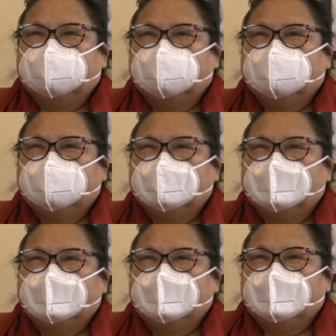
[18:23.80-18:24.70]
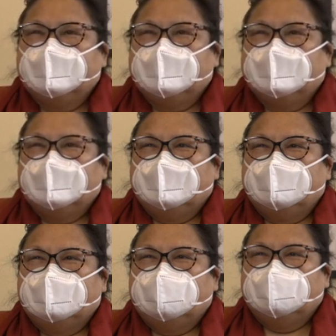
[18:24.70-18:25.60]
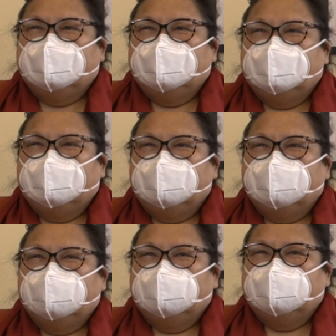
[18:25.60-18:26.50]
(silence)